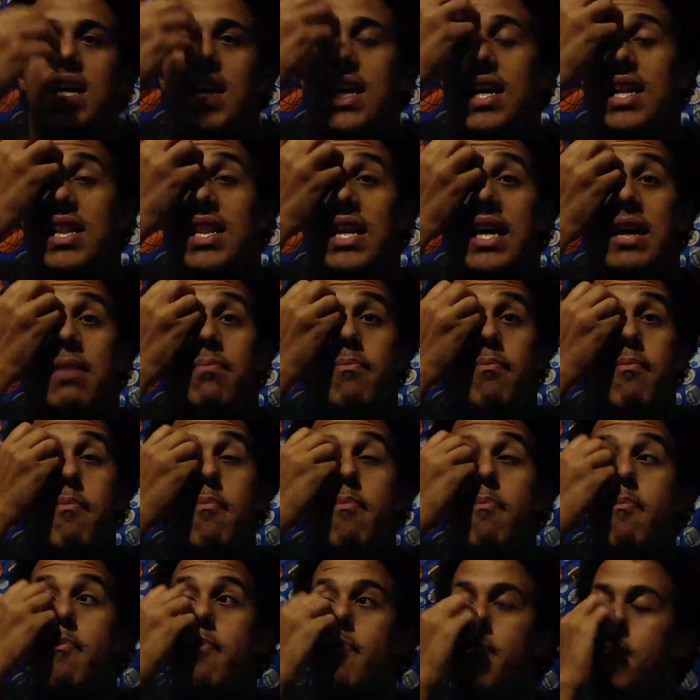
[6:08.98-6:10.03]
and
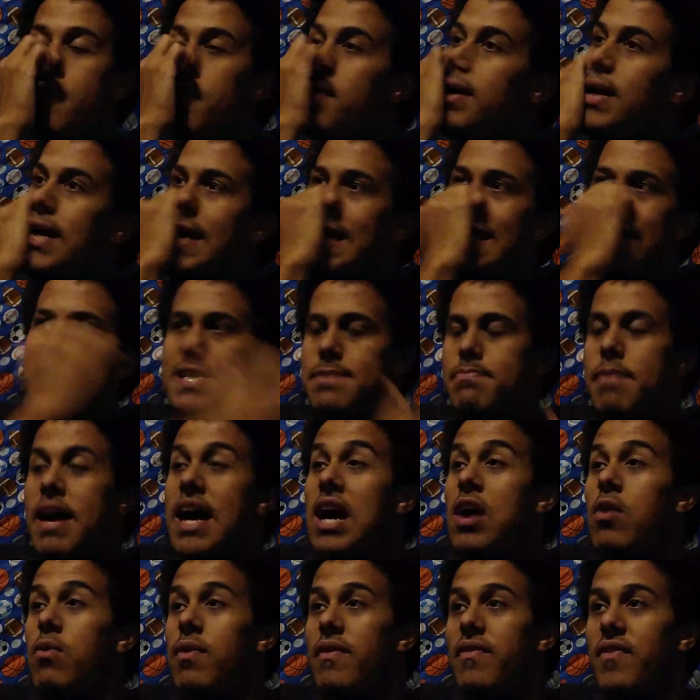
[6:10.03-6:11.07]
his
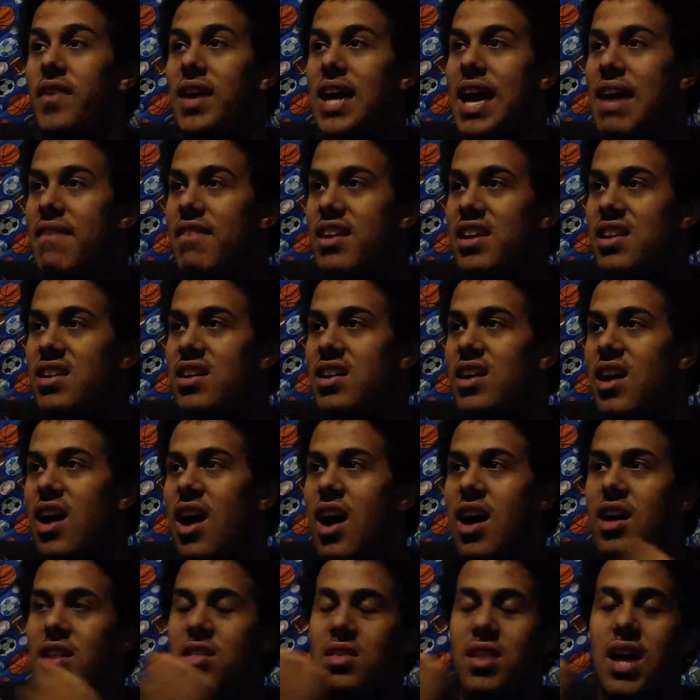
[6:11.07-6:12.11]
battle with Kevin
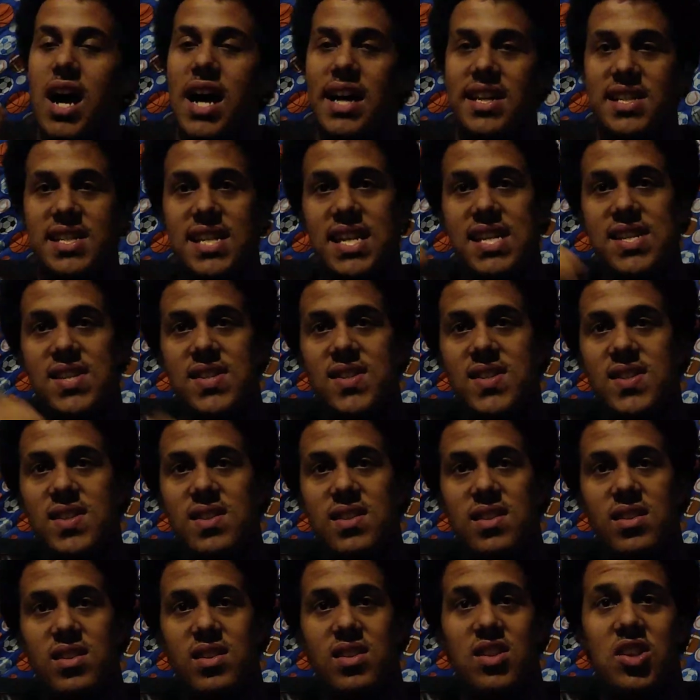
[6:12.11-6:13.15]
unlocks his
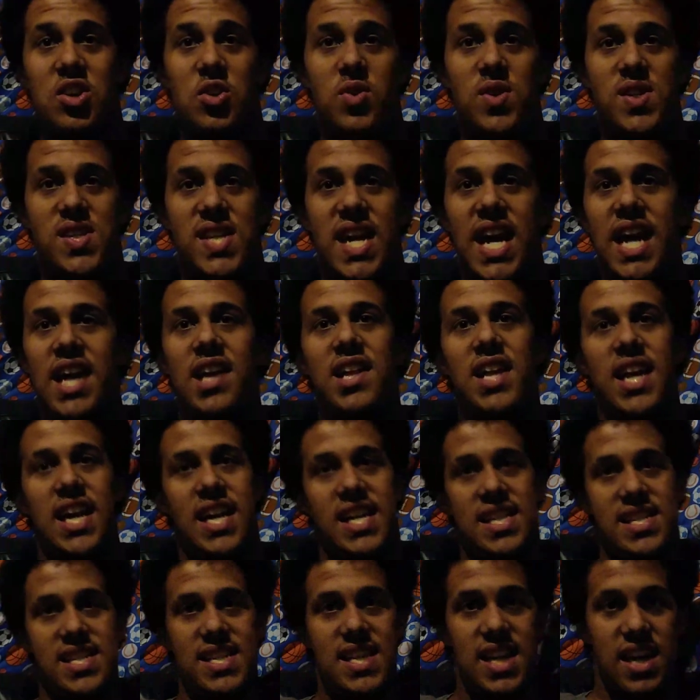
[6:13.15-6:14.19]
newest
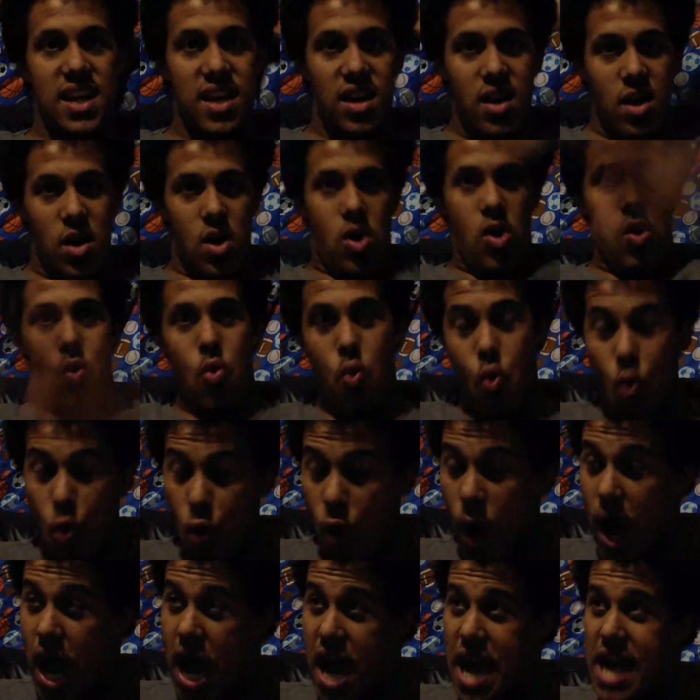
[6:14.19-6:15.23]
aliens.
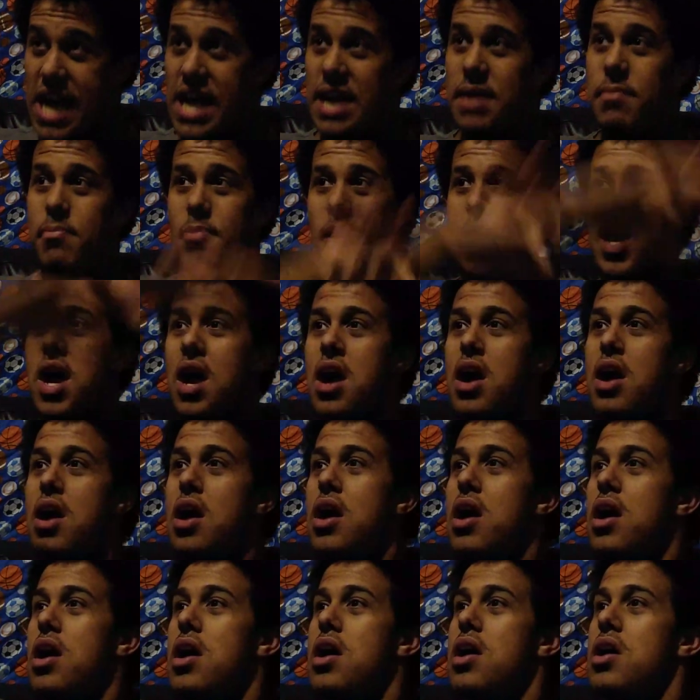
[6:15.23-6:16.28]
Way
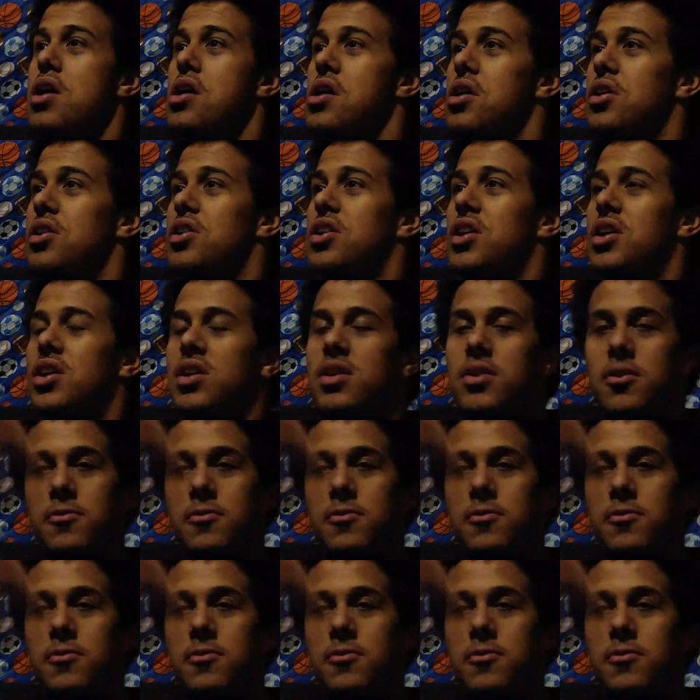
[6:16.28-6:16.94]
Big!